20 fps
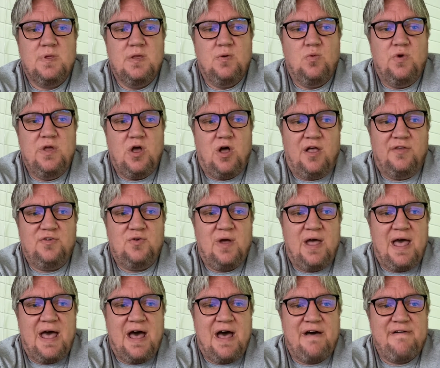We also
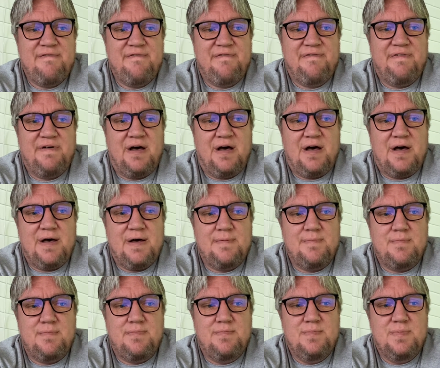have,
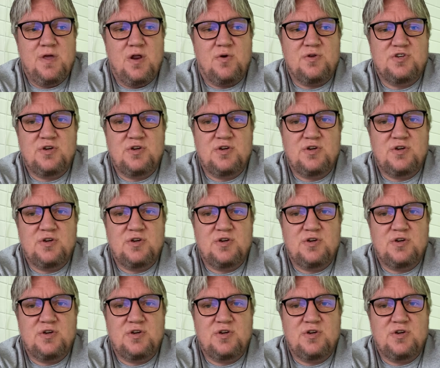in